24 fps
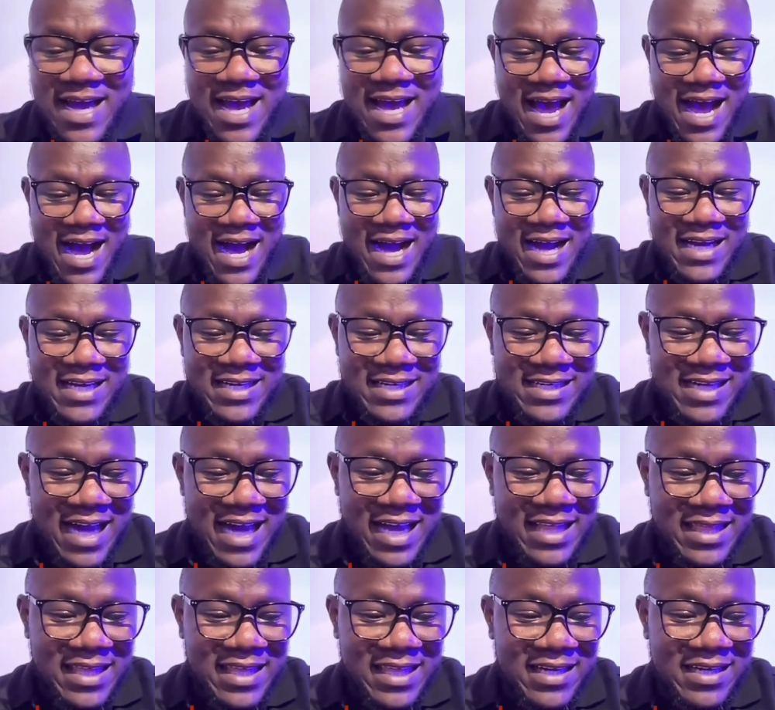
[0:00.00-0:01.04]
And I
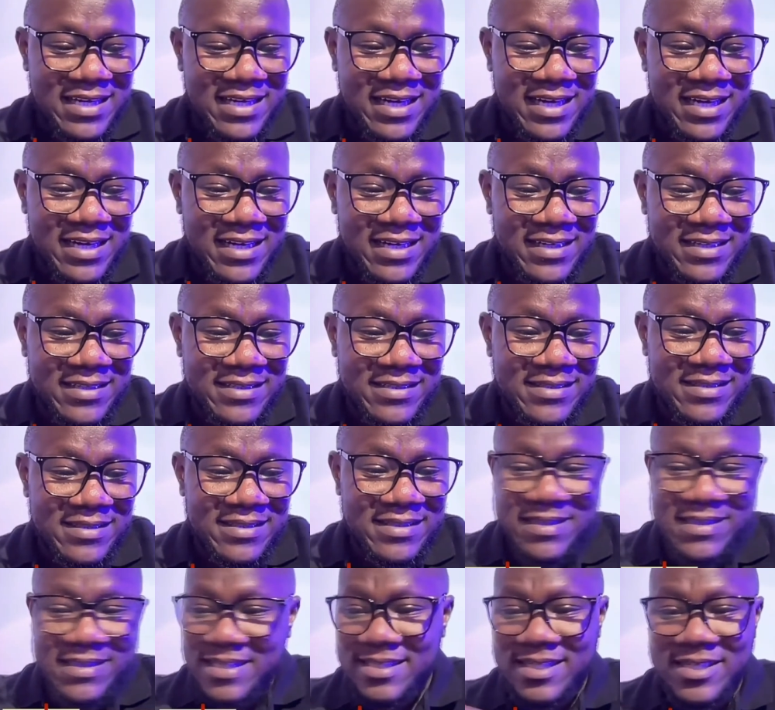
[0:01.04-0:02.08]
think
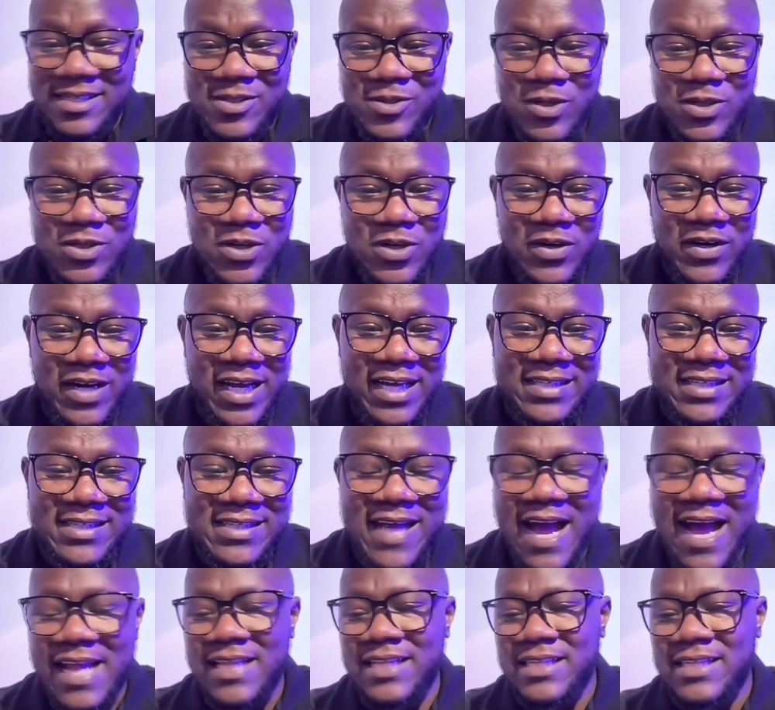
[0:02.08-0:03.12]
this is not correct.
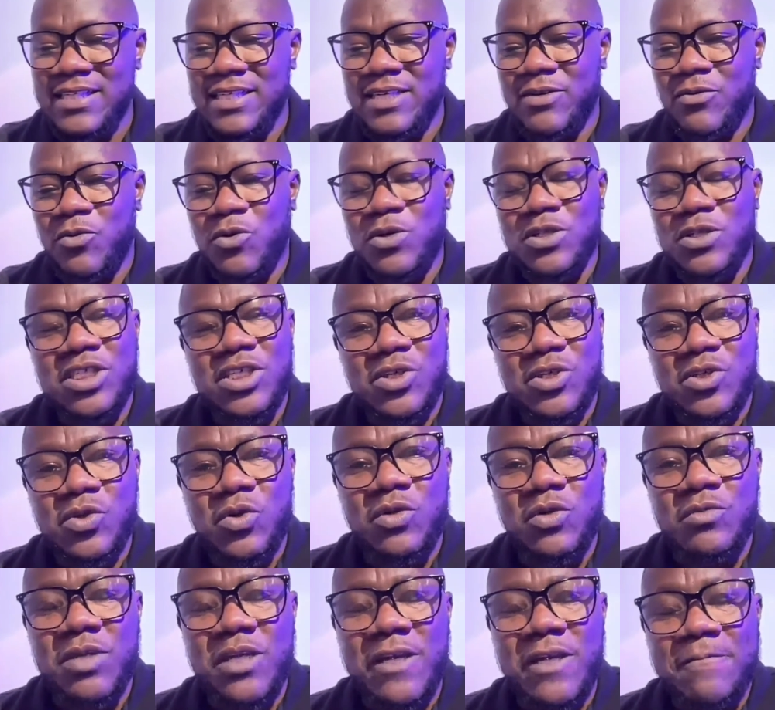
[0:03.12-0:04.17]
And what she told
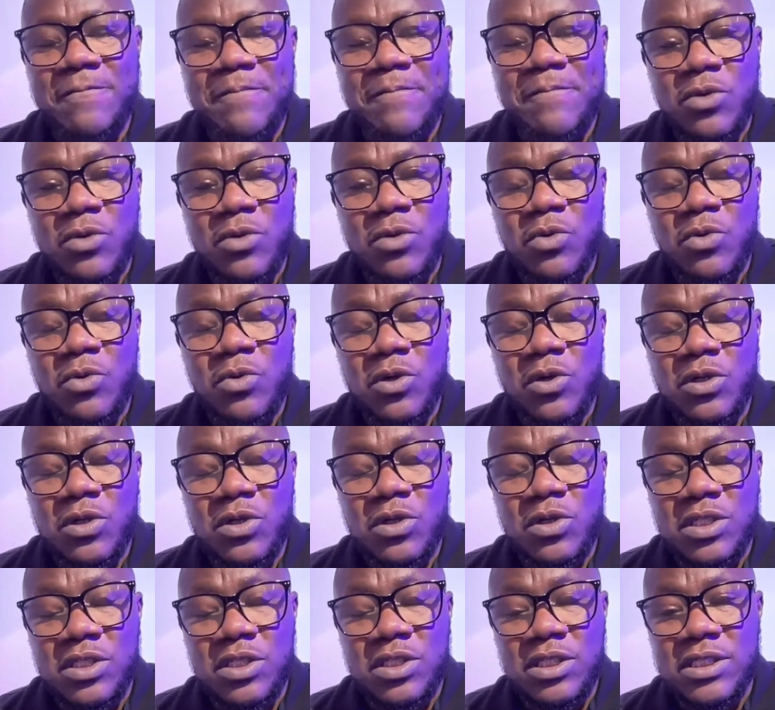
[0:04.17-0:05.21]
me is
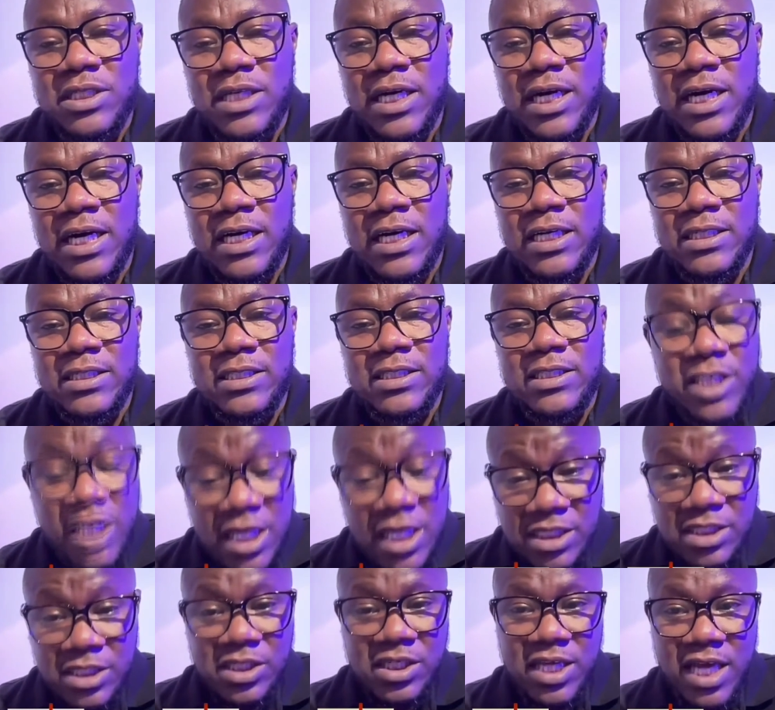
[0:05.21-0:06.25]
what
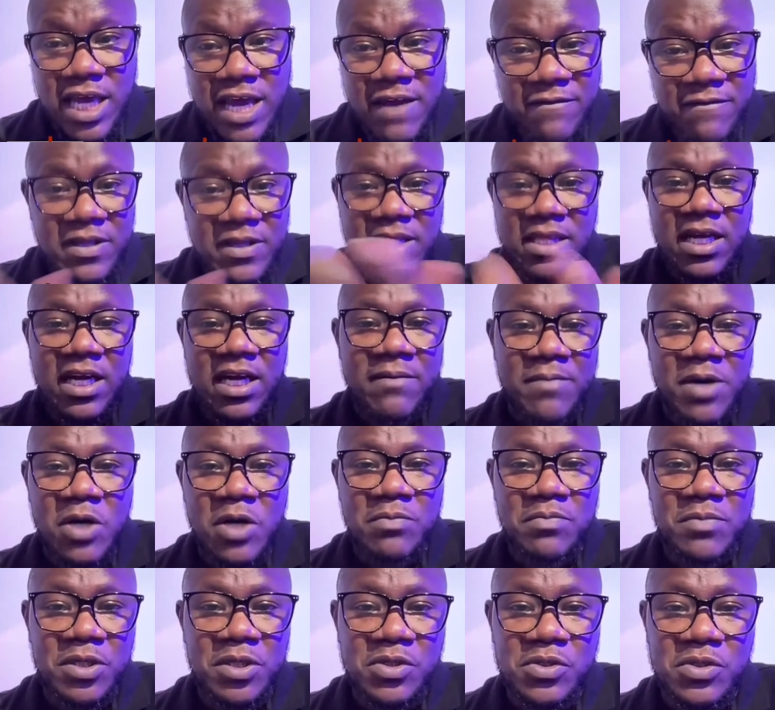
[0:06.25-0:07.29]
changed everything about
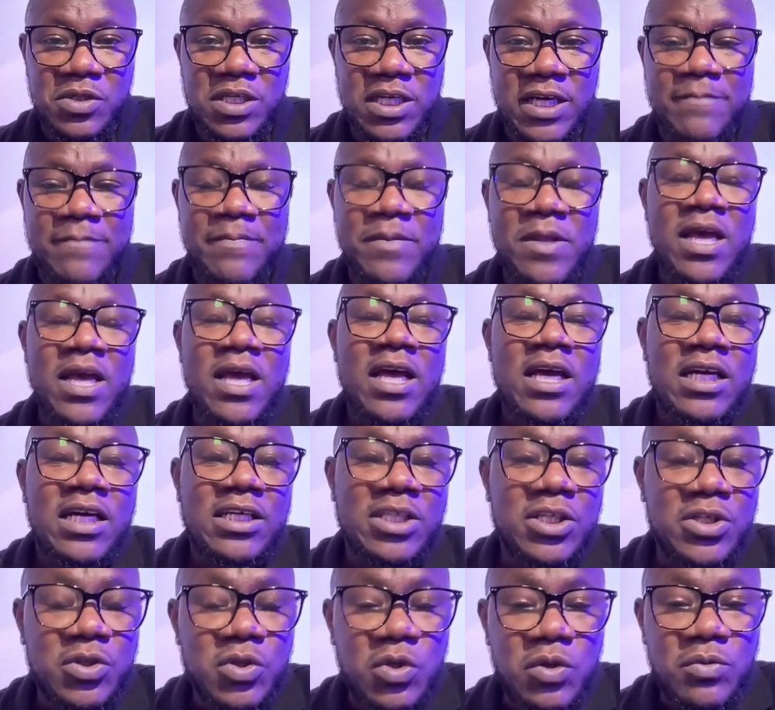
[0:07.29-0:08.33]
me today.
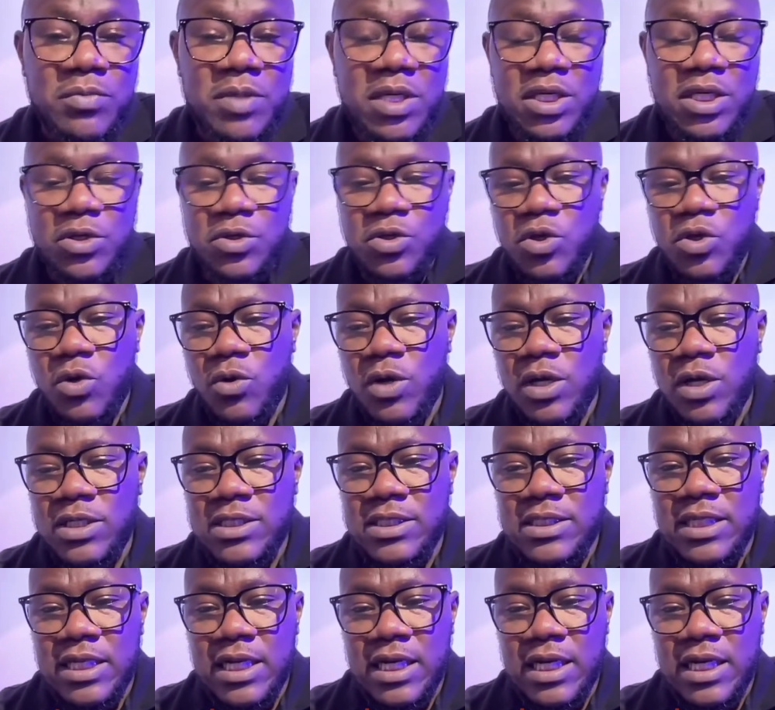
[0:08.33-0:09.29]
She told me, you know what?